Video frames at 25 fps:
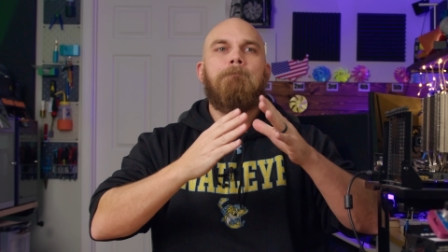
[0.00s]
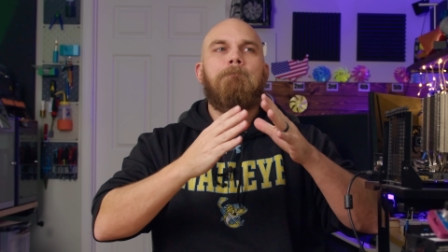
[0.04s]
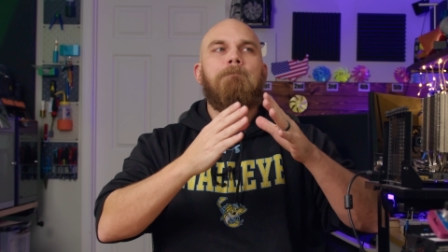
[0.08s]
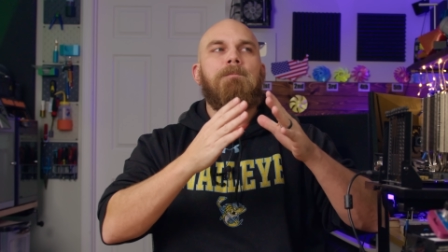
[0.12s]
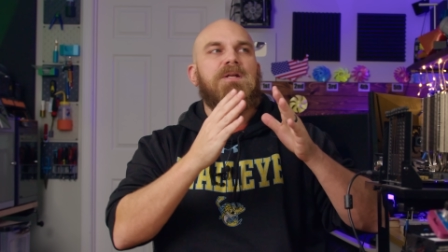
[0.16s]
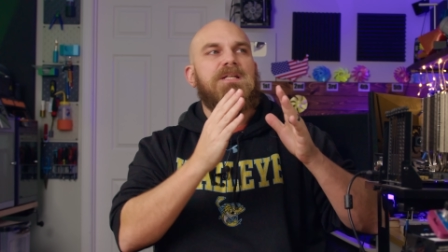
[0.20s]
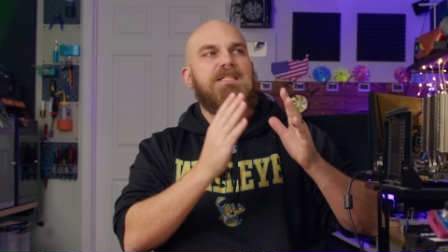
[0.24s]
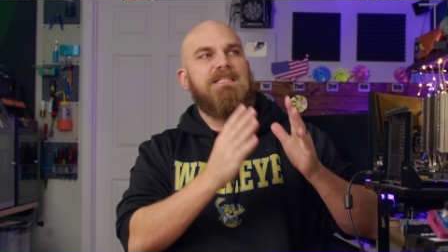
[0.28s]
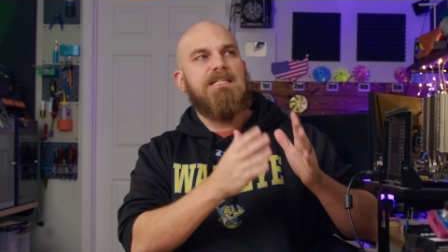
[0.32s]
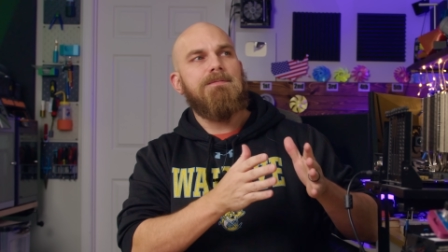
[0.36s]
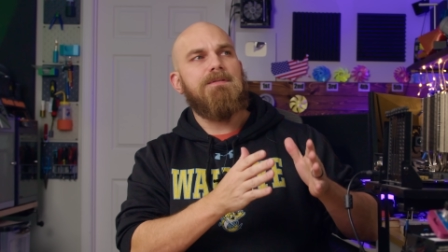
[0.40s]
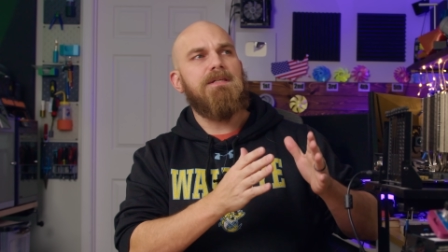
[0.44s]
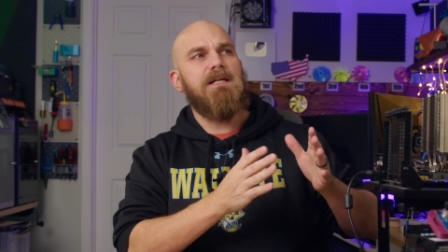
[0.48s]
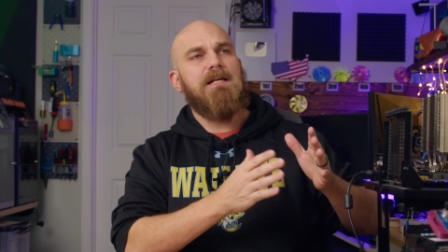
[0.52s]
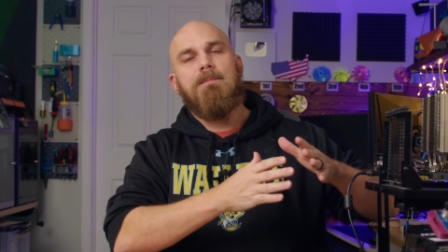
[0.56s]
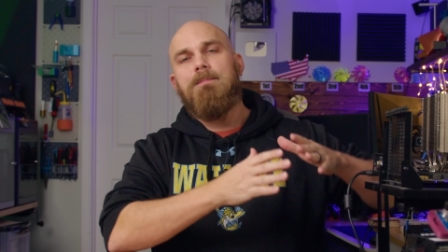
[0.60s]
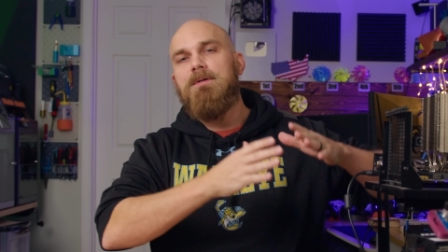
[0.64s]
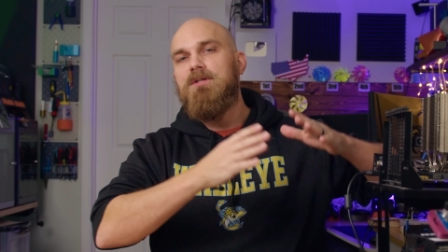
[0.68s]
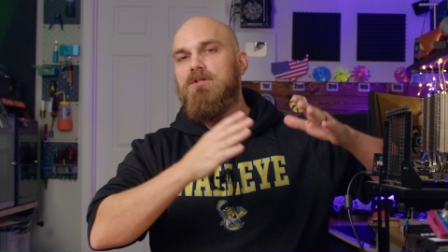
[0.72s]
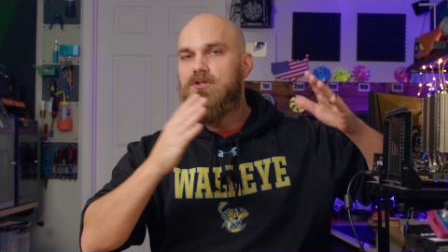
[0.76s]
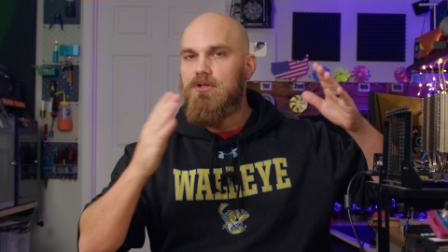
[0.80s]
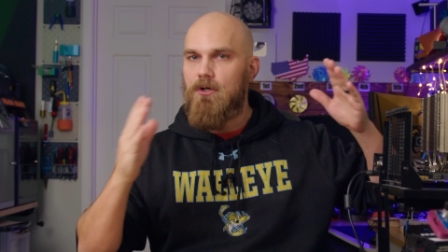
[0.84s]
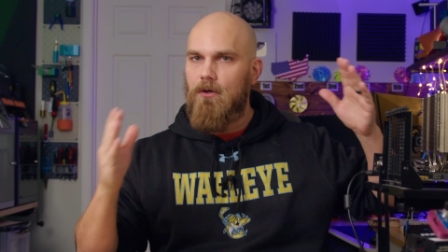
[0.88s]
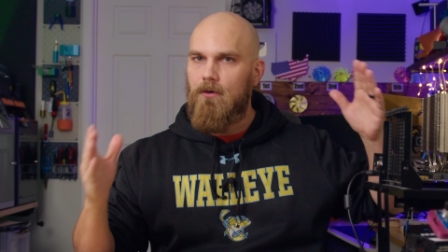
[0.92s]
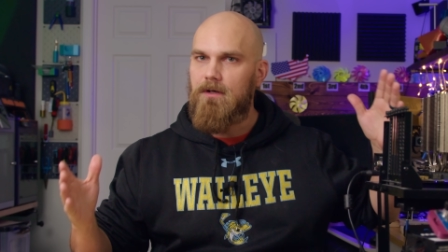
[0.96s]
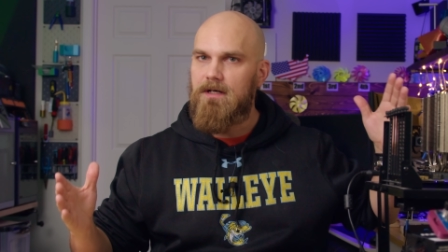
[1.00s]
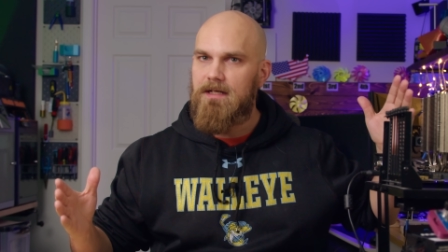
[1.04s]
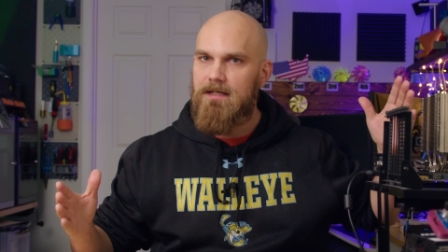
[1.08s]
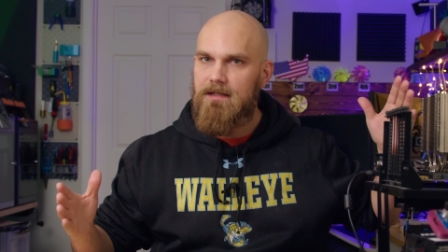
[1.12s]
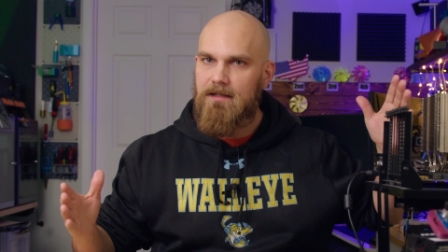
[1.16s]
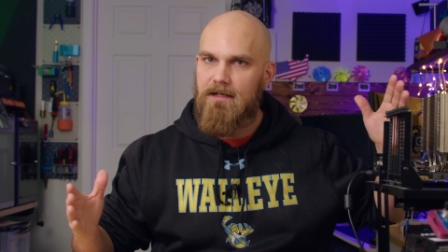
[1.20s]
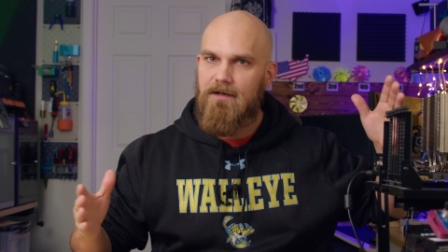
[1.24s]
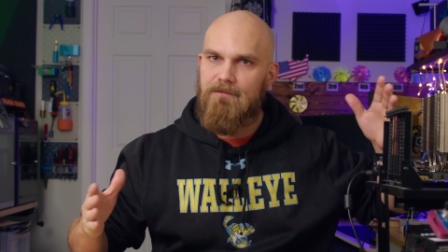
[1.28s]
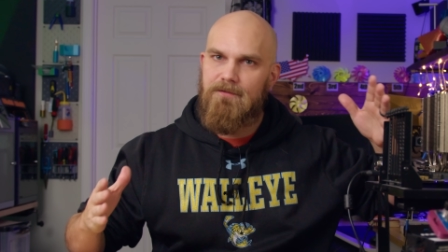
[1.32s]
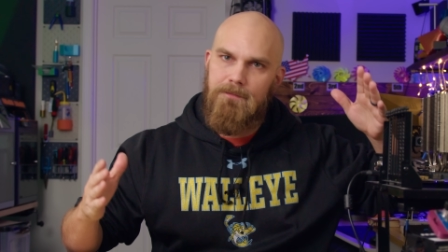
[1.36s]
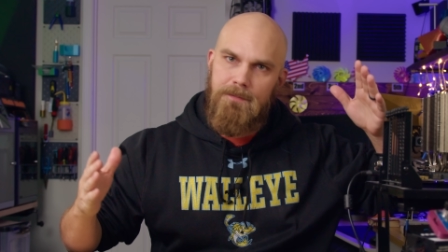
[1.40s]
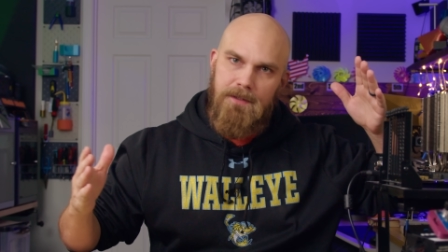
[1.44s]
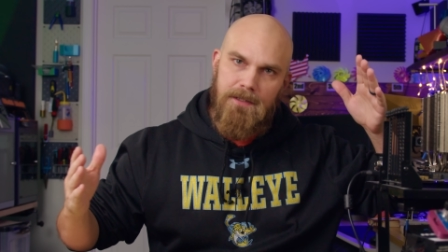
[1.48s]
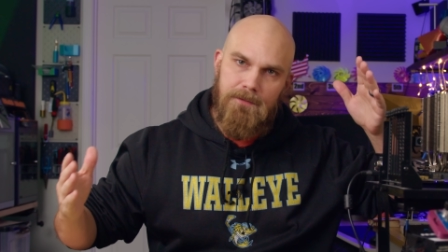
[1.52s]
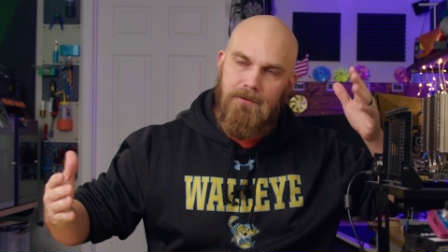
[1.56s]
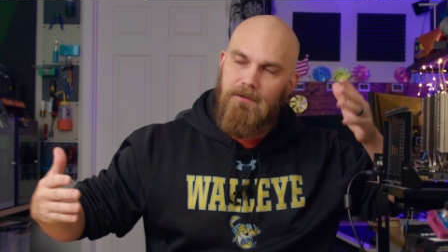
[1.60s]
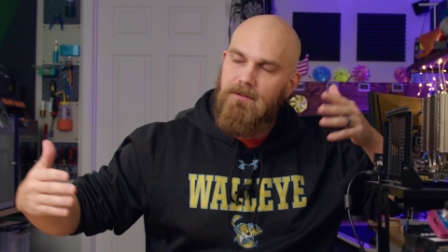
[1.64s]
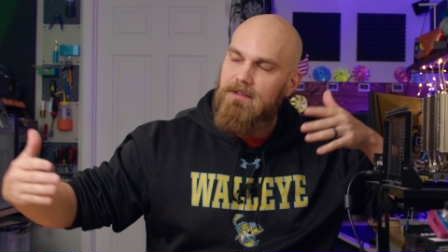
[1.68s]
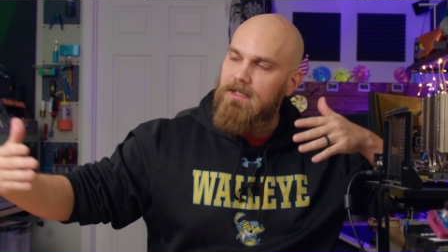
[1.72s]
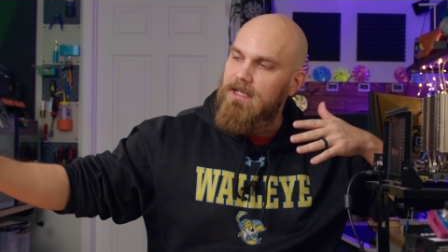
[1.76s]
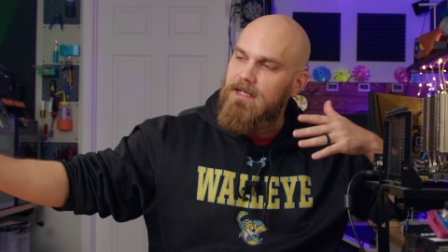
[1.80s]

But it seems like a majority of the people,